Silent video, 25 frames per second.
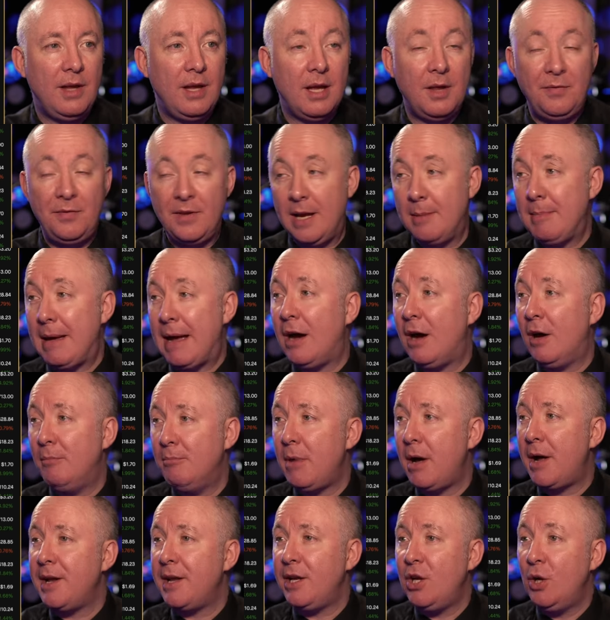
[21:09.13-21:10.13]
uh the amount of
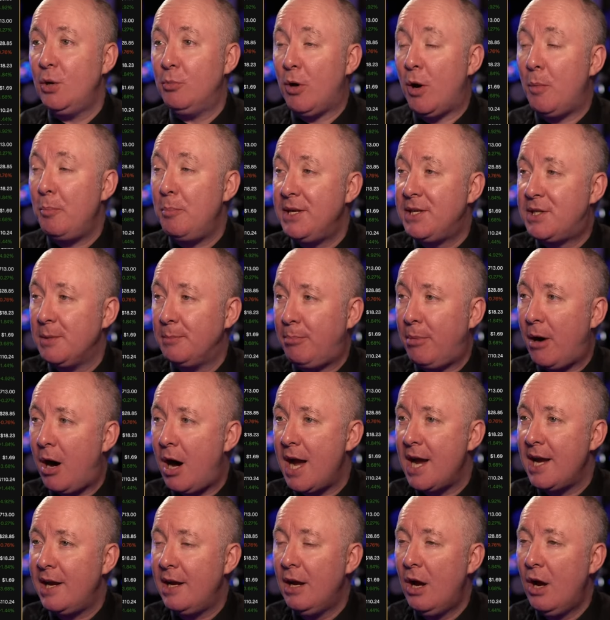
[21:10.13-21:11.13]
money you want me to
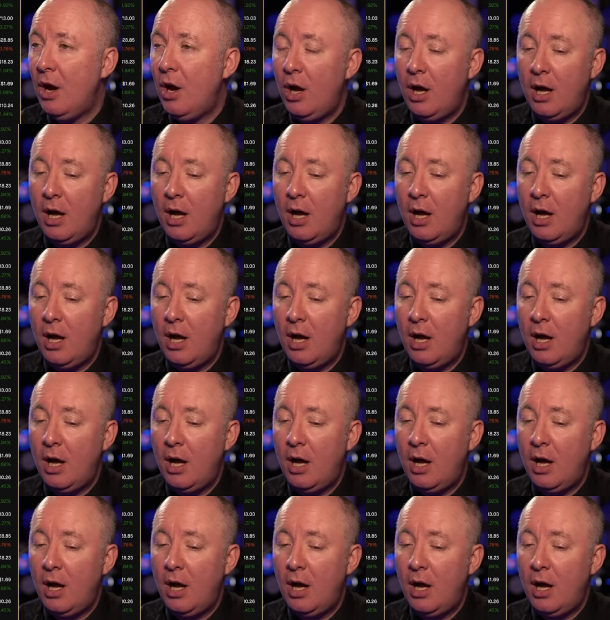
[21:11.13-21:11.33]
buy